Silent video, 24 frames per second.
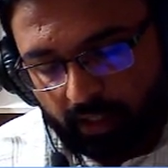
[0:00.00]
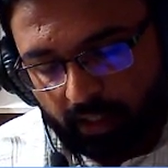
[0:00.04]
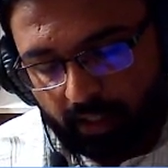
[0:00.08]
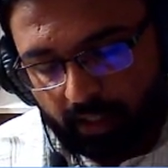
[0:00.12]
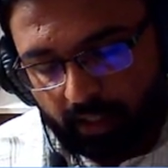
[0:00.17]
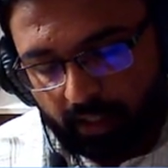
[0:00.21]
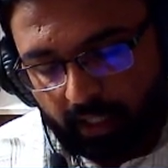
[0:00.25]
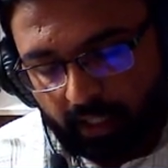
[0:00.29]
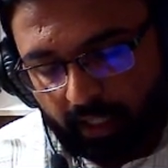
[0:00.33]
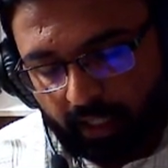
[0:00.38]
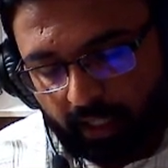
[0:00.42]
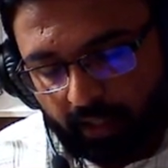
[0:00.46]

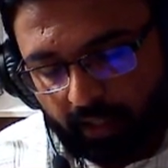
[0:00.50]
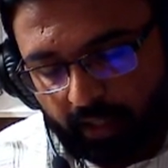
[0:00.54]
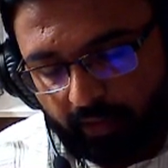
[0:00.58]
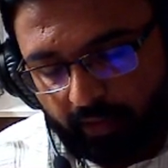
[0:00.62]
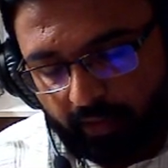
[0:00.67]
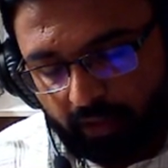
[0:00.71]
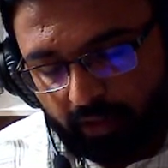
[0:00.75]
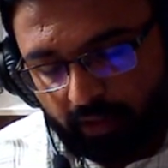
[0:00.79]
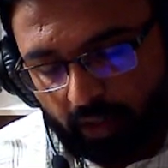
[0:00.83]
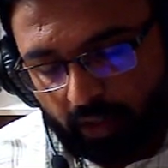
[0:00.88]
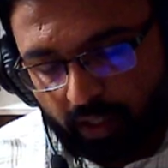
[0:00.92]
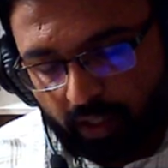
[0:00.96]
relative
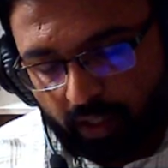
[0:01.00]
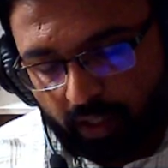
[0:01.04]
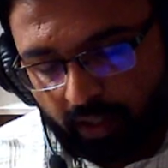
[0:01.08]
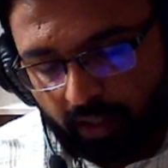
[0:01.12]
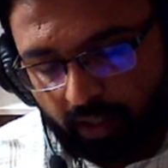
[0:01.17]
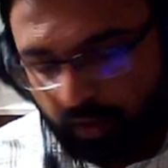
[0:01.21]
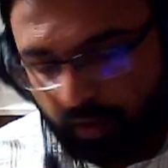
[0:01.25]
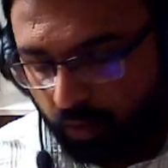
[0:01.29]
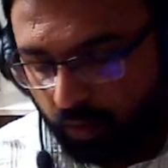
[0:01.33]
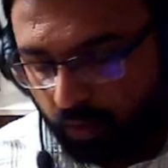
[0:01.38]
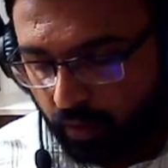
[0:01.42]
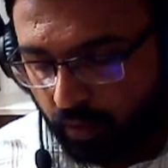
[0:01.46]
shortcut to
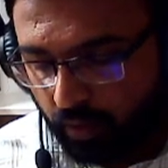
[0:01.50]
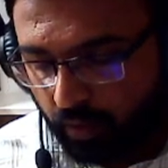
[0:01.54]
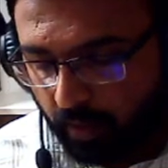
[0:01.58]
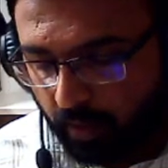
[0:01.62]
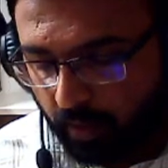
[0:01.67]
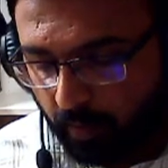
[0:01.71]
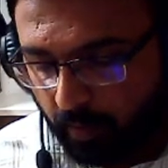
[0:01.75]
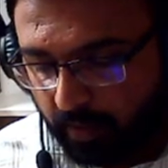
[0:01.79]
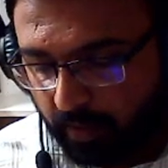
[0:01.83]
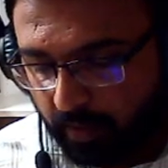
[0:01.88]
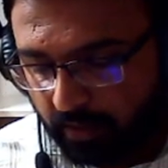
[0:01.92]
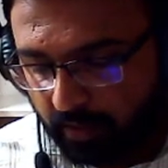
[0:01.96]
remember
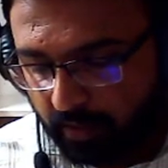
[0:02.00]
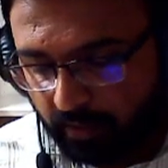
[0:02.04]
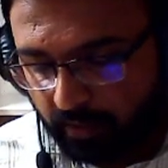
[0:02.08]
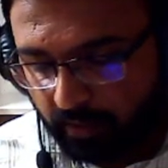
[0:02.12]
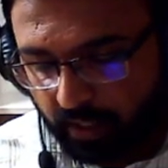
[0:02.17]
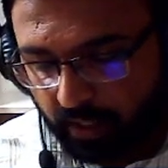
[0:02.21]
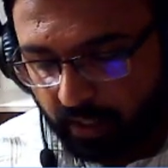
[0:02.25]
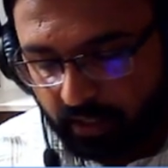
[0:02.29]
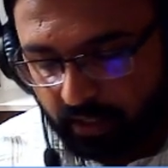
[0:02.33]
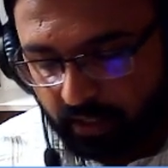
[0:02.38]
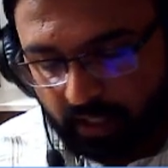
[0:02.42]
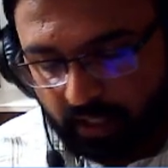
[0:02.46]
something
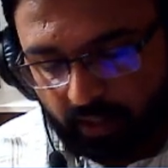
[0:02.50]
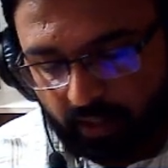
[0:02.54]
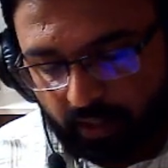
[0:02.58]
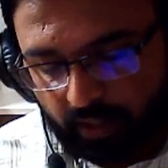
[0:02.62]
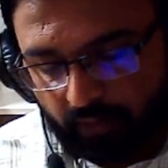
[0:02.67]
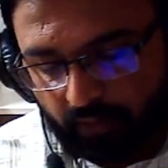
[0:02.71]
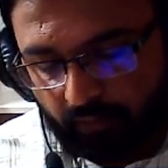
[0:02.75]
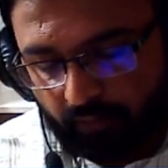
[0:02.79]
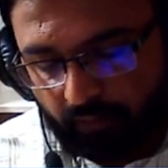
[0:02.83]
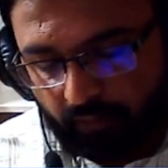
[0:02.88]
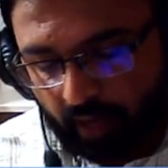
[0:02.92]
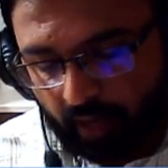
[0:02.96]
is like if you
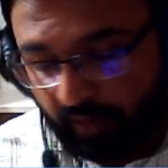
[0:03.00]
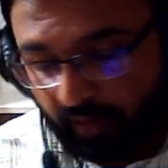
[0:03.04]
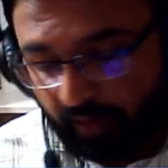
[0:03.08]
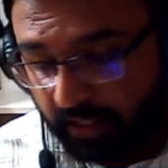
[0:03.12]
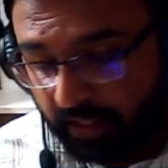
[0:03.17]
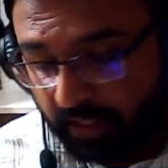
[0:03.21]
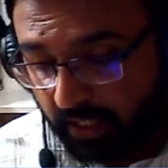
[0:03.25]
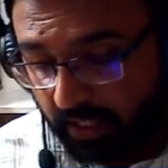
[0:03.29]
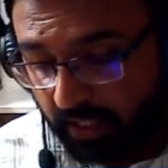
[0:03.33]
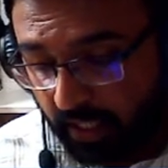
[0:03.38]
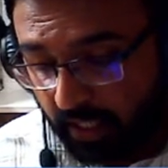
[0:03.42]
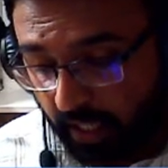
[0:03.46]
have a
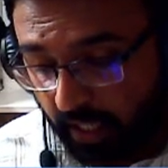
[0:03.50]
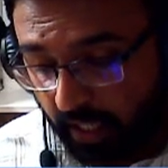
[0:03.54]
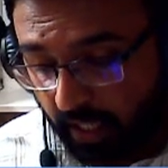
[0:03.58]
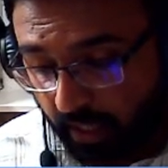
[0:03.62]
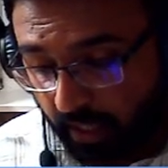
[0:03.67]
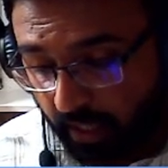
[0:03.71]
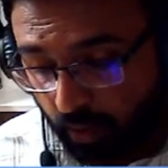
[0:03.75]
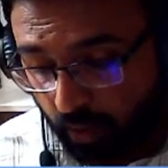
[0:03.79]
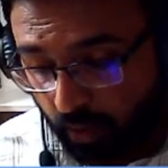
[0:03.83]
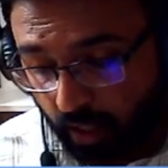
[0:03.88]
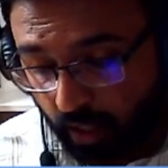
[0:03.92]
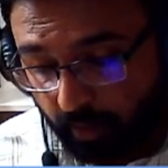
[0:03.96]
general
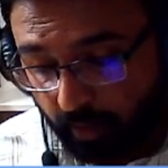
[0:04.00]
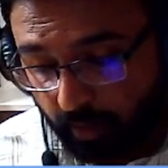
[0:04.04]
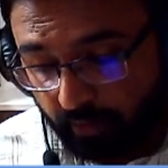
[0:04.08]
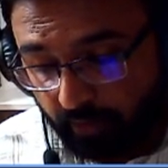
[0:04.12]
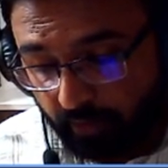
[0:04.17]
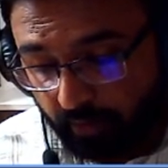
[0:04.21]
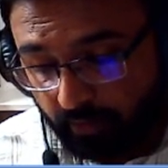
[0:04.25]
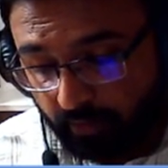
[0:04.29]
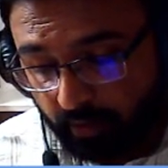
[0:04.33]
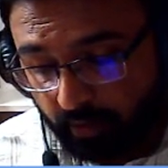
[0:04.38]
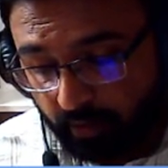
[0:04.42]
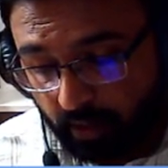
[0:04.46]
hydrocarbon
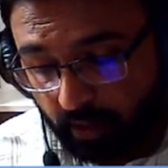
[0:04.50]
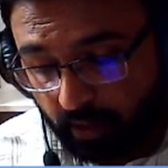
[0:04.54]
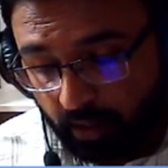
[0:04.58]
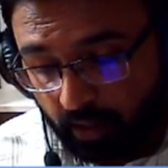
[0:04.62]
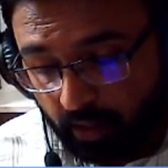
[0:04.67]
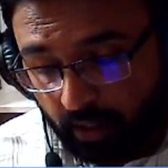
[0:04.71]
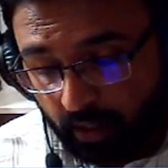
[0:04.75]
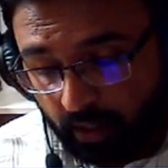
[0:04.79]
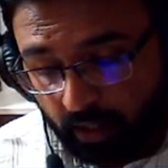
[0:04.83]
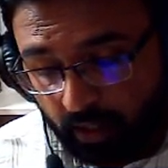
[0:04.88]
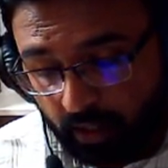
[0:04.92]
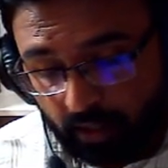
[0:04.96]

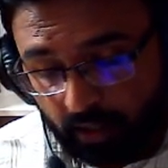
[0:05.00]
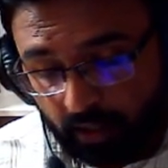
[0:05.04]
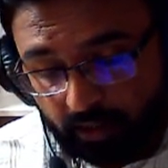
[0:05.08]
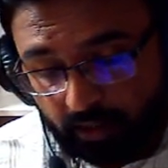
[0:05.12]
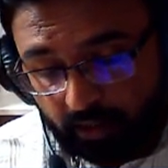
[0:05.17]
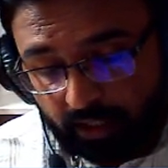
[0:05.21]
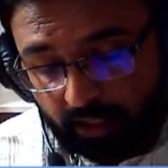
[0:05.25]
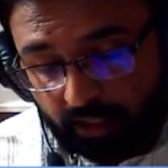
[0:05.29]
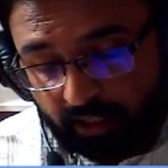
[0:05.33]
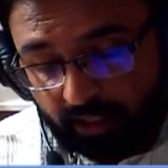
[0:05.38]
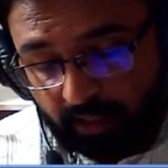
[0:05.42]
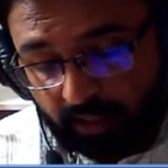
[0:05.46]
that
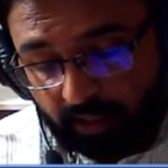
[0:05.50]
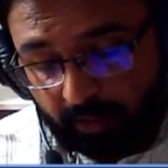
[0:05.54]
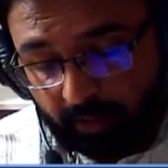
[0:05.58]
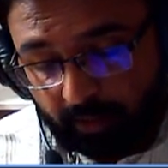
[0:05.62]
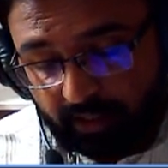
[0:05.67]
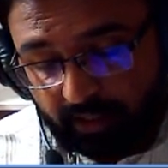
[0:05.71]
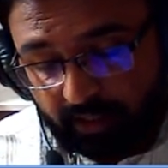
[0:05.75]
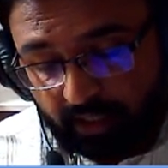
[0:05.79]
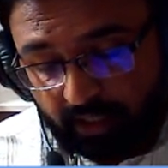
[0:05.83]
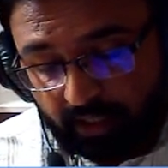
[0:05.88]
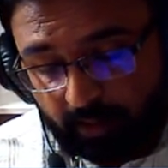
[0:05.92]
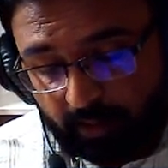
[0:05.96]
is
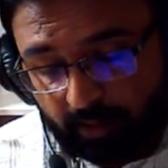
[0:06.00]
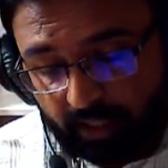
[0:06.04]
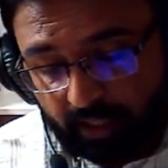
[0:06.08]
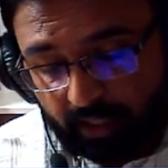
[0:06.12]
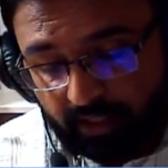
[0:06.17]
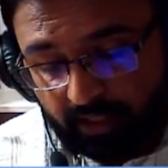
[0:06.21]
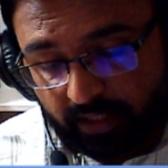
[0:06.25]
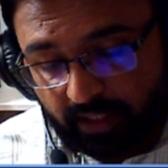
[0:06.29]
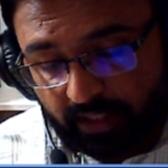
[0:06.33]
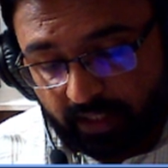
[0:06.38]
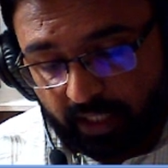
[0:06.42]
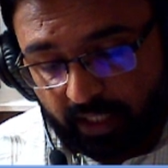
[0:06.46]
represented by
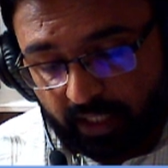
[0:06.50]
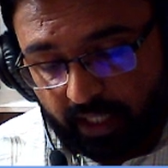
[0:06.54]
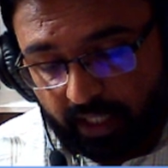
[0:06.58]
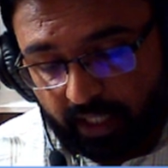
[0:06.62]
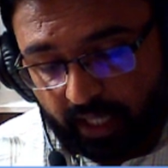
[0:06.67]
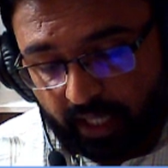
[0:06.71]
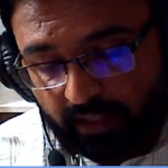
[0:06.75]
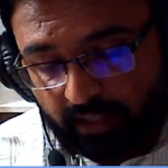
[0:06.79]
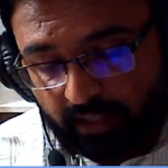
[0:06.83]
CXHY,